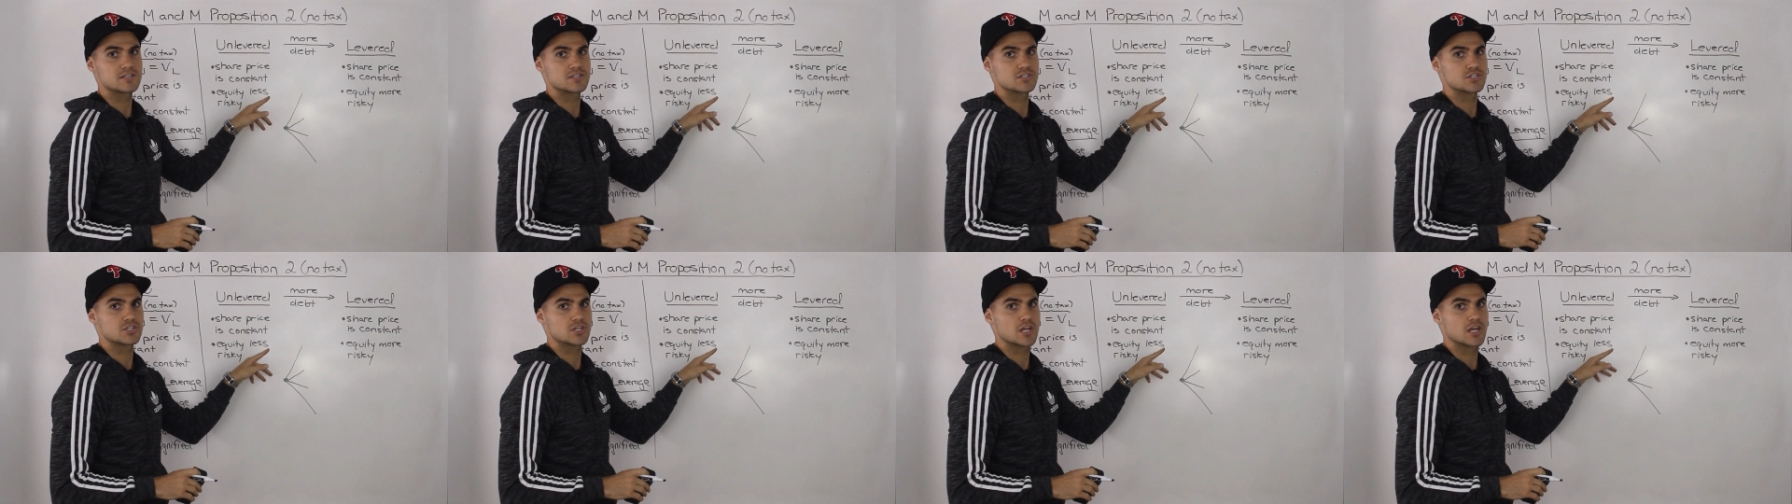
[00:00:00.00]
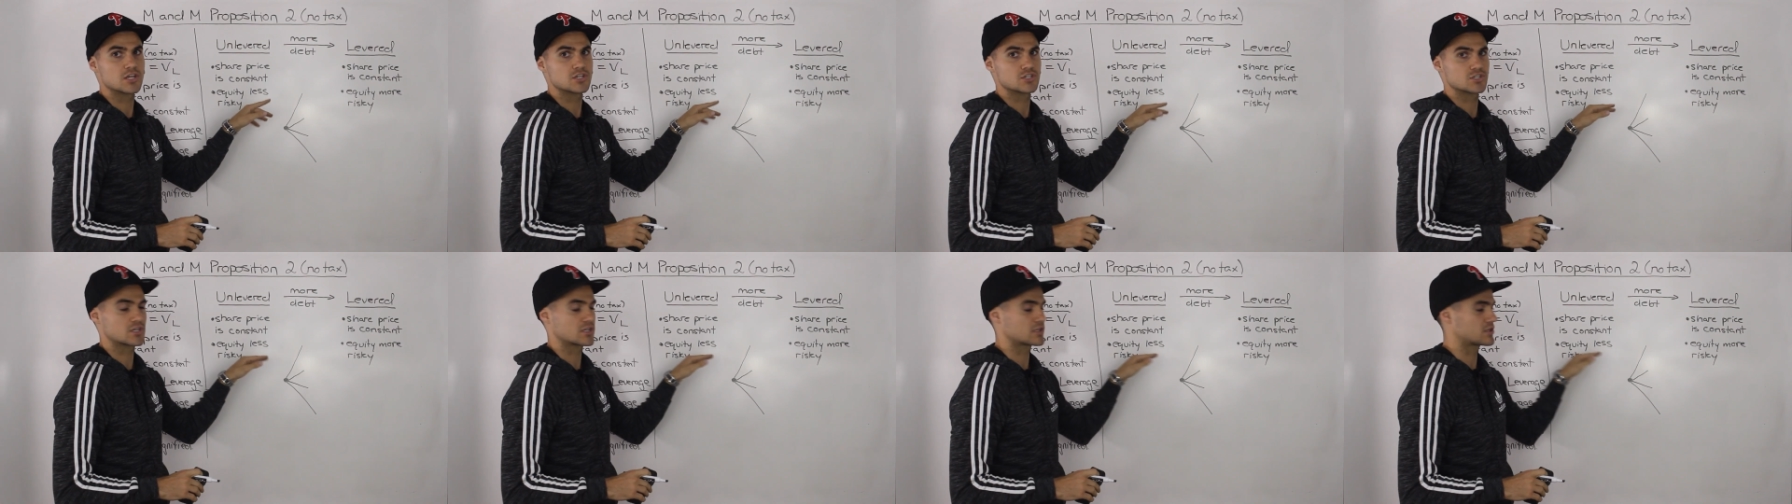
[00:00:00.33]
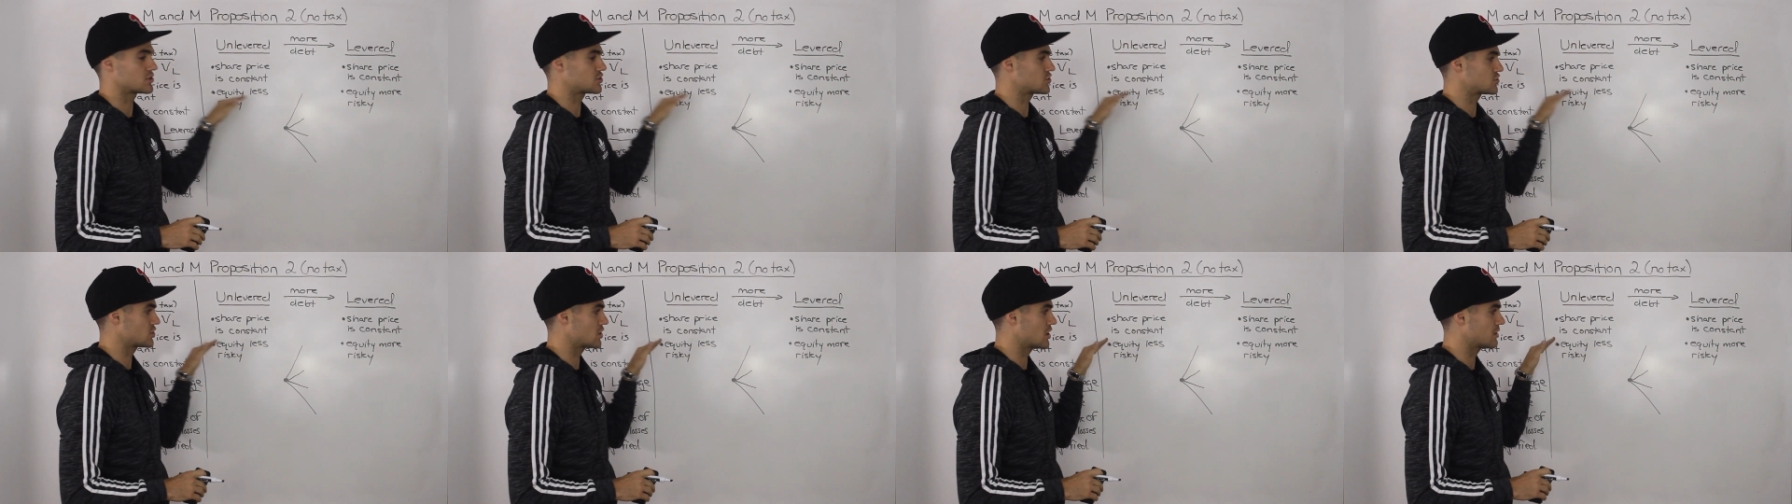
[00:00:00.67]
is changing.
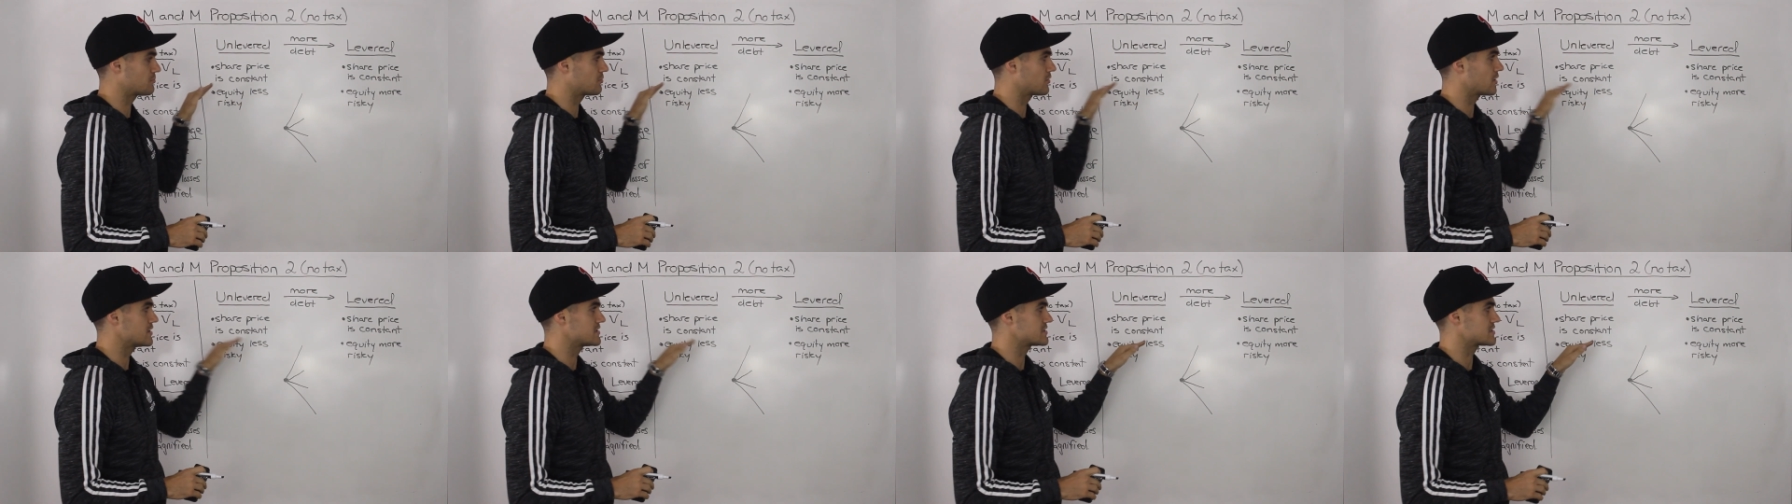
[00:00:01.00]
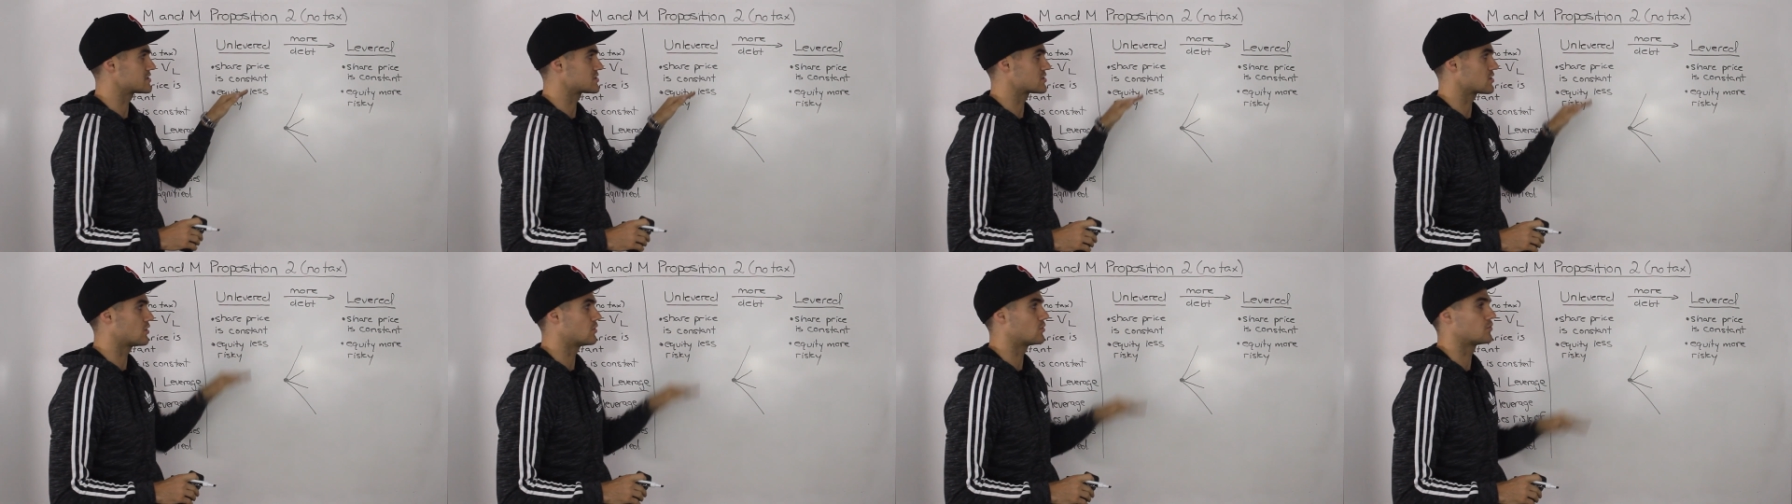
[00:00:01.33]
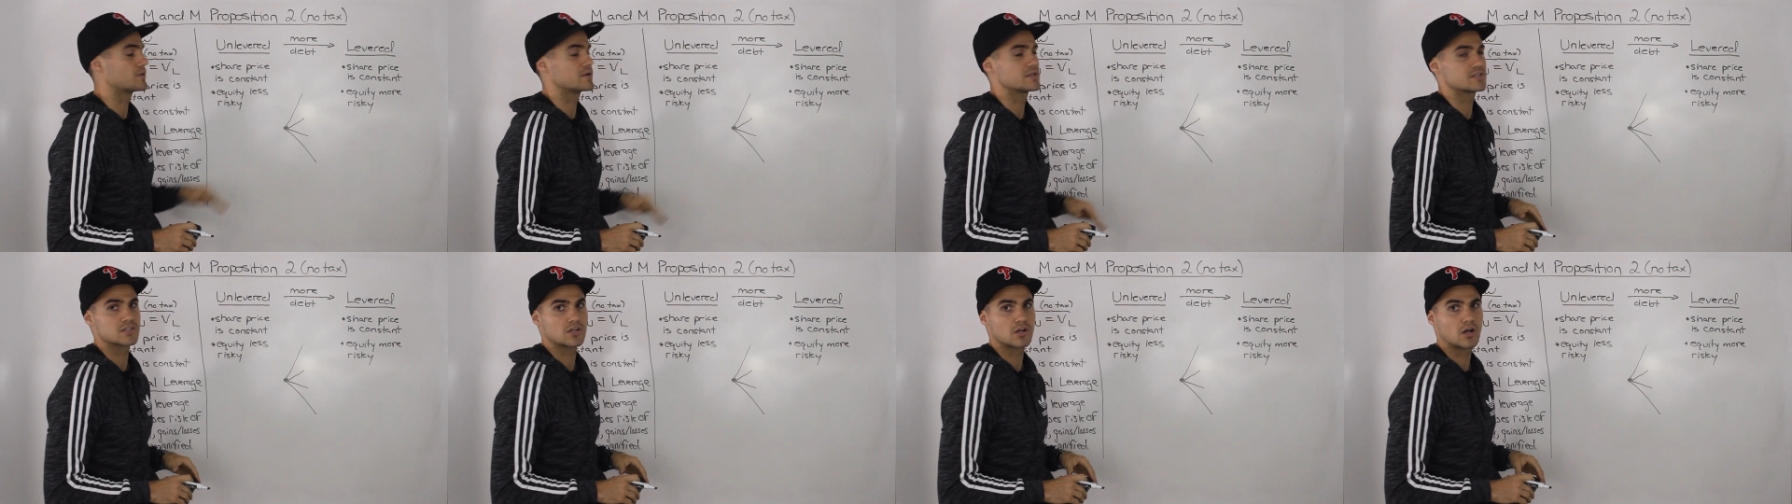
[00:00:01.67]
The share price is
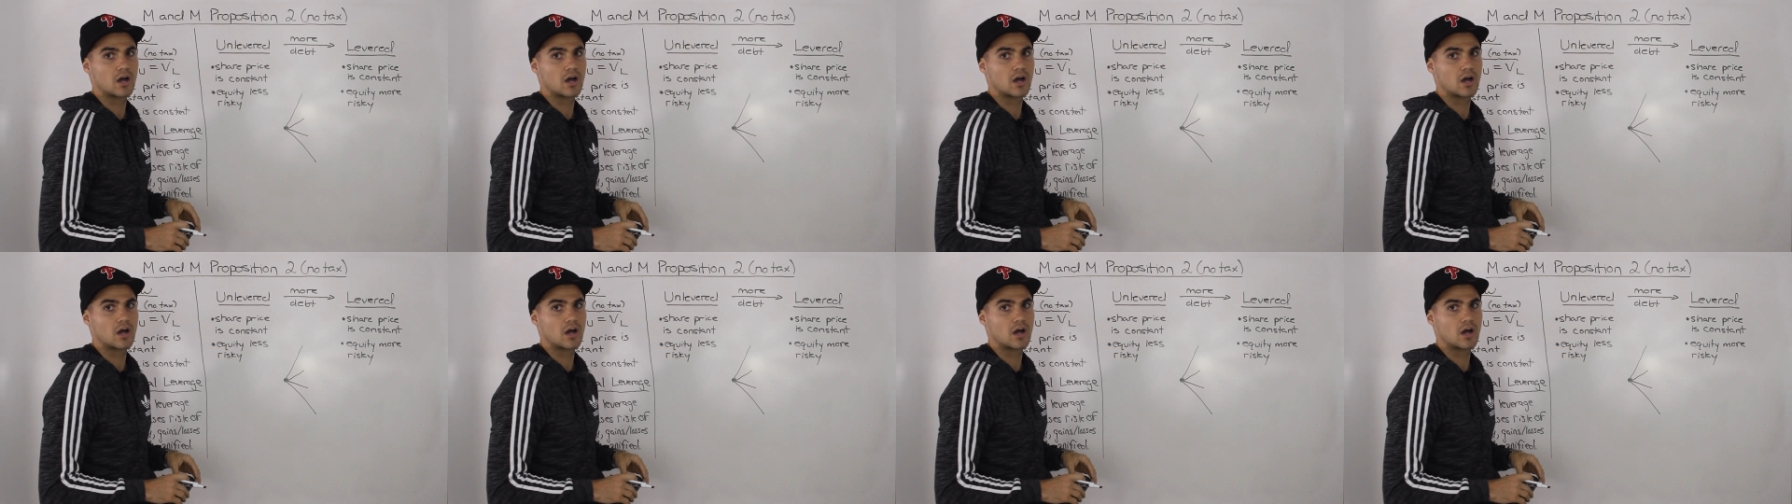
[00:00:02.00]
always